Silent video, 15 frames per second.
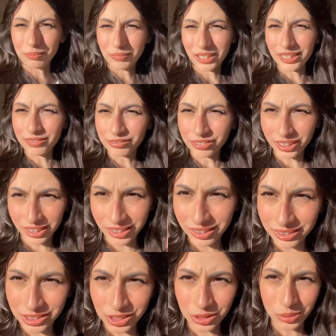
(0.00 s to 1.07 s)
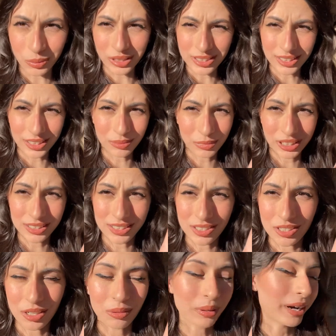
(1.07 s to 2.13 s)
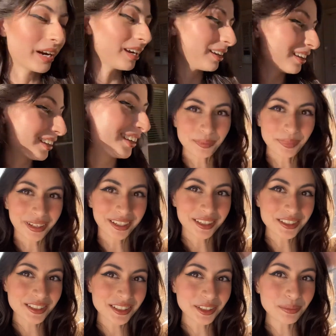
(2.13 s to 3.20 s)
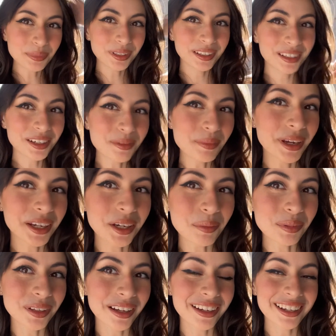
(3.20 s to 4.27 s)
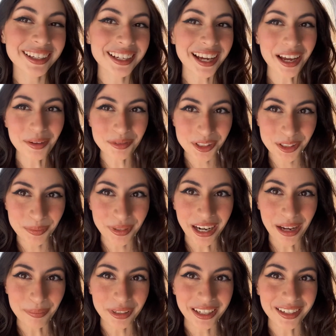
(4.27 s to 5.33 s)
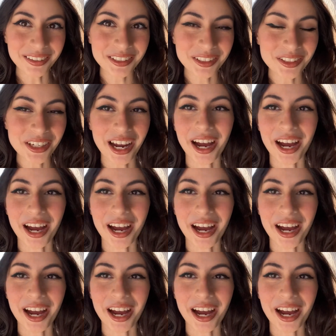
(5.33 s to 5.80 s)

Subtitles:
Me freaking squinting because it's so bright. But here's the completed makeup look. I'm super happy how it turned